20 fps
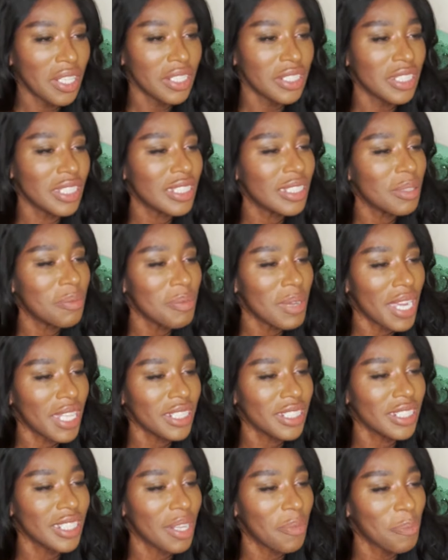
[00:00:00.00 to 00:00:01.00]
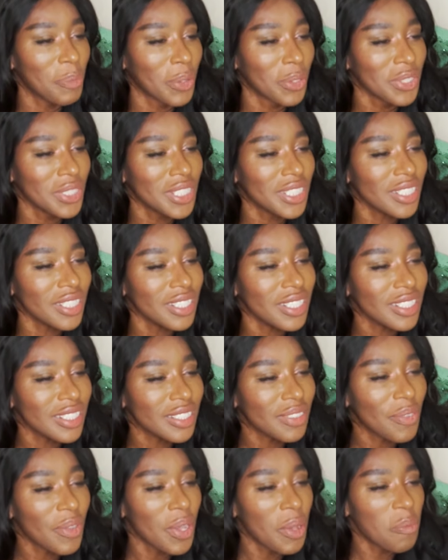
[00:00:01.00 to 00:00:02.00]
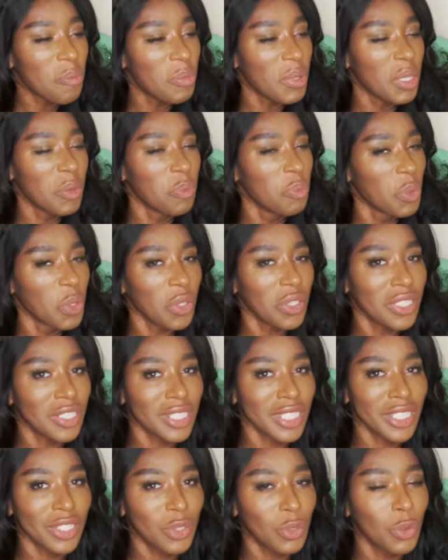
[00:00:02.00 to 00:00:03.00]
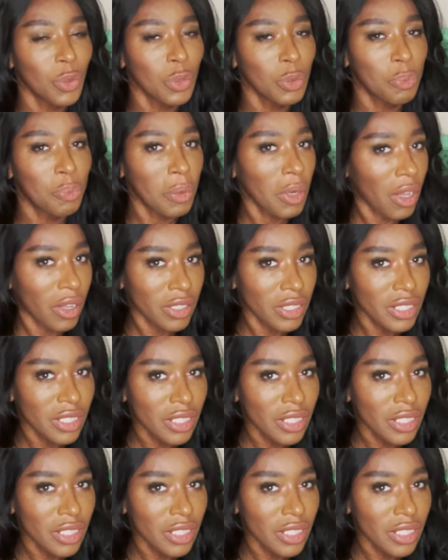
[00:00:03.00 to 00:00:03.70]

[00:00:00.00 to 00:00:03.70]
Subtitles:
Just imagine that person being murdered in cold blood,